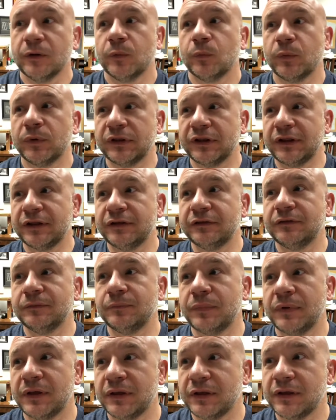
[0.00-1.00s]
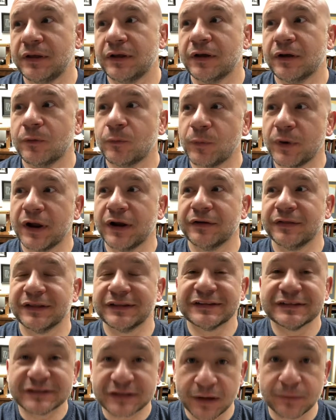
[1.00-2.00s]
We need to be aware
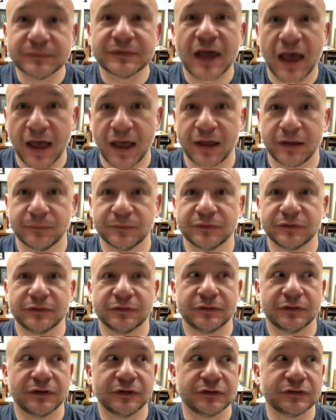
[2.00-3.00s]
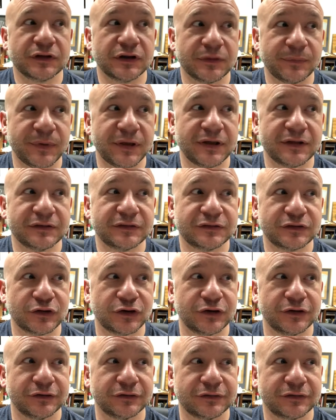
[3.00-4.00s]
that sometimes there's going to be
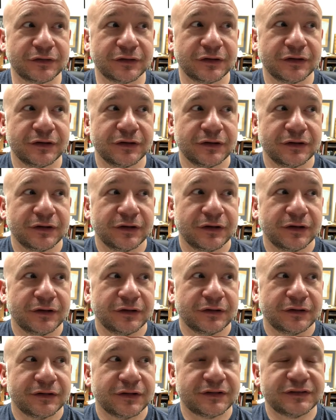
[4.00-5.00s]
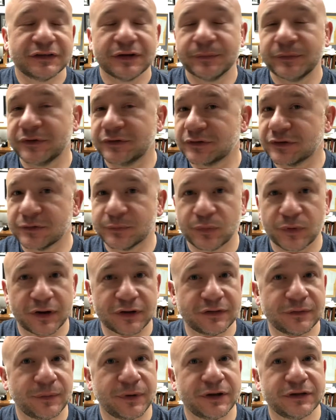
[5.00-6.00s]
concerns that somebody's going to bring
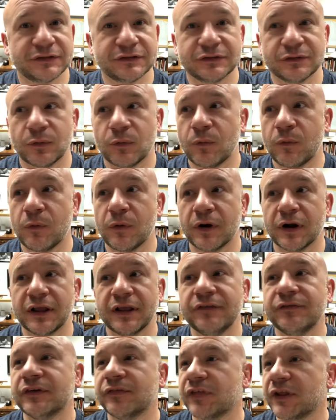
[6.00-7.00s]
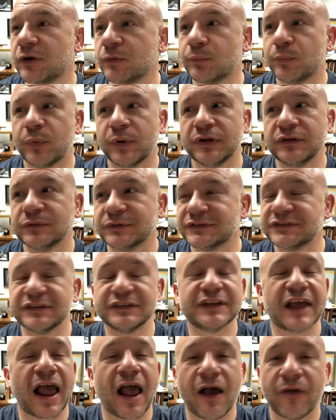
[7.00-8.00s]
to us, or even if they don't bring to us,
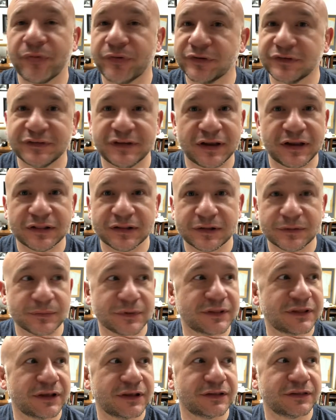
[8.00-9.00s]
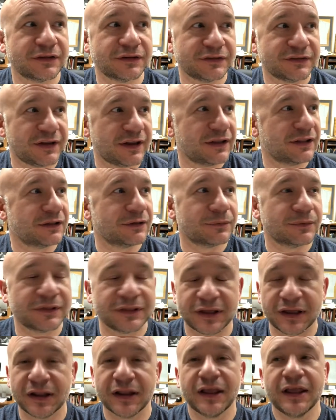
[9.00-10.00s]
just how they're dealing with it. They're dealing with
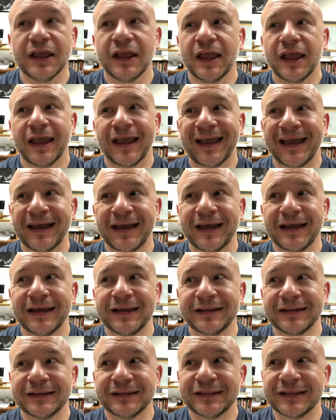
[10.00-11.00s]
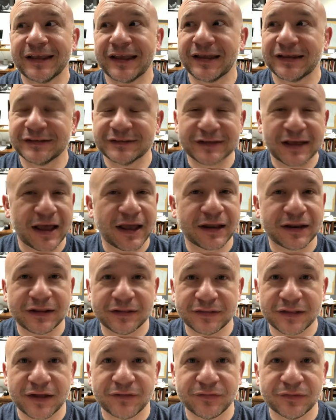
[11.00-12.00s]
it at the anxiety
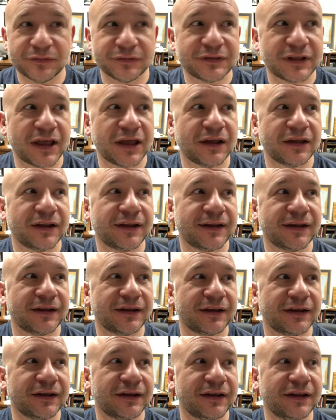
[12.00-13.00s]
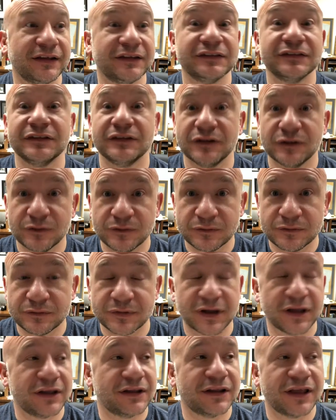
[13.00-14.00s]
level that is
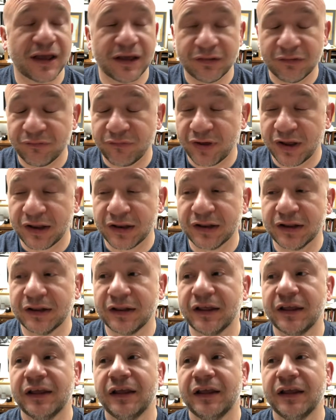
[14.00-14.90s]
new and elevated.